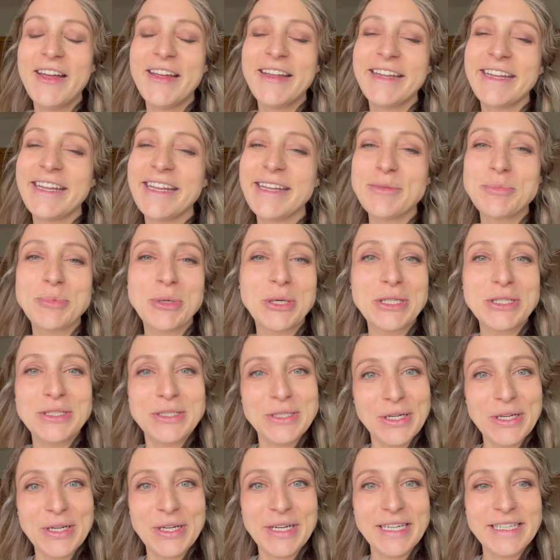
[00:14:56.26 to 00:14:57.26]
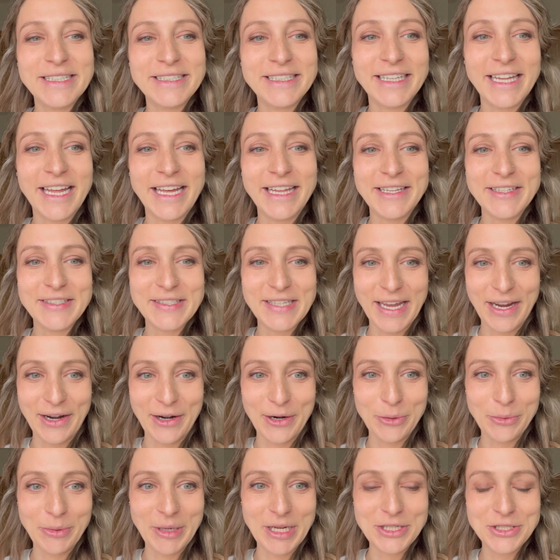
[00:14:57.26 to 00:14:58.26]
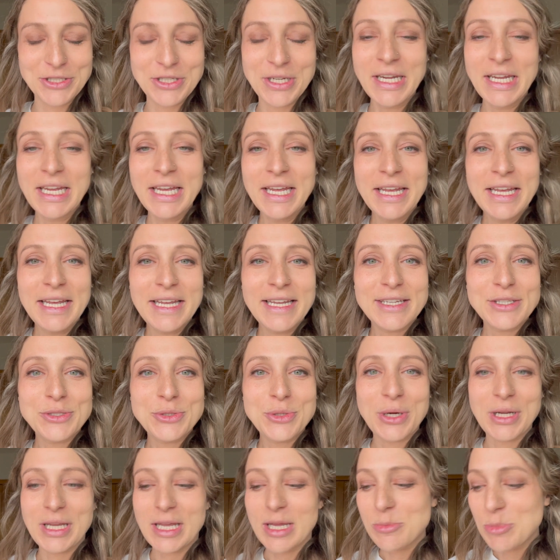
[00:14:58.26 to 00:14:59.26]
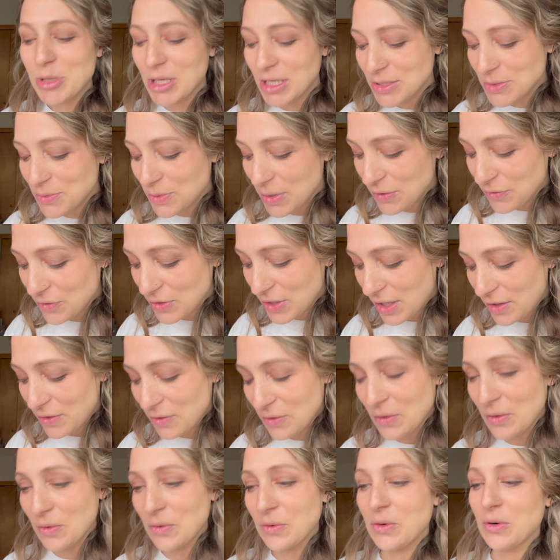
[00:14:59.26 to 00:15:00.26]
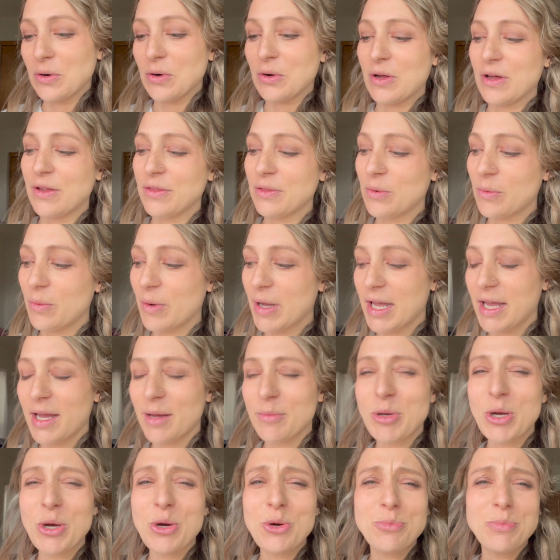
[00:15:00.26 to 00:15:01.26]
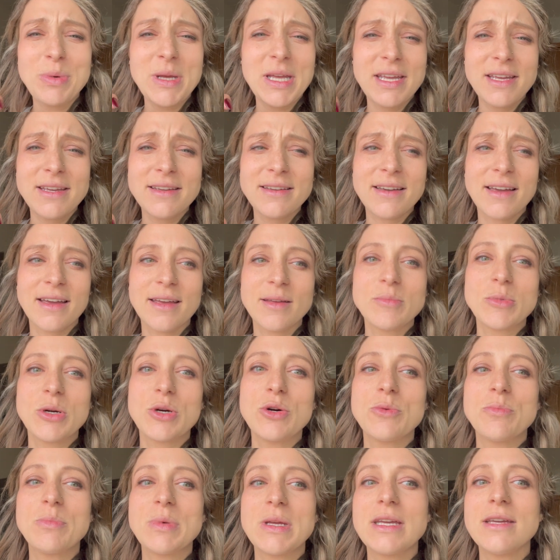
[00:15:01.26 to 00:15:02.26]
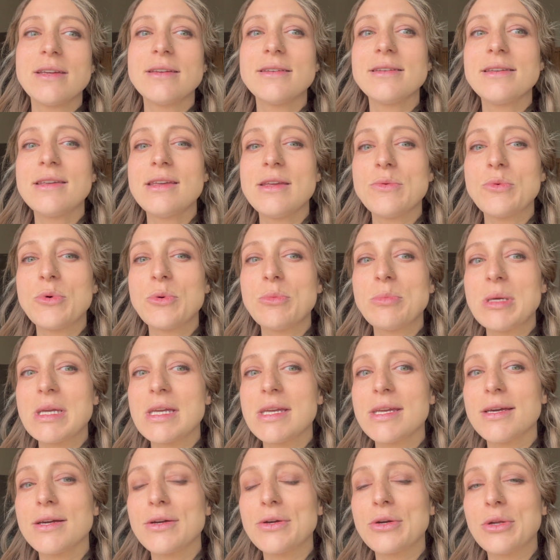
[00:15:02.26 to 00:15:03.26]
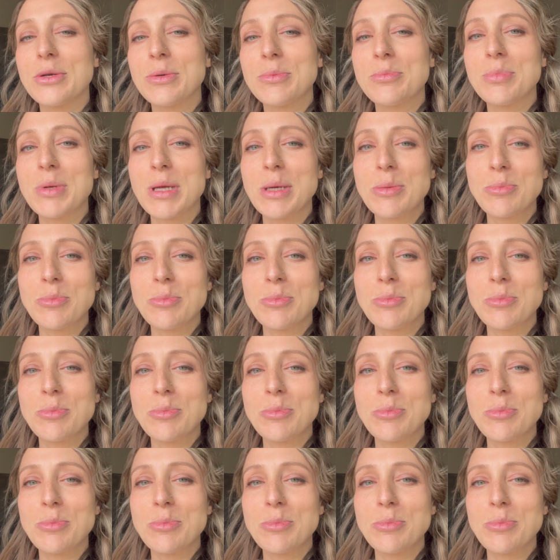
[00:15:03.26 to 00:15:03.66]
he put dirt in Delilah's hair, which is tricky because we have another little girl on the way. I'm hoping he will be a good big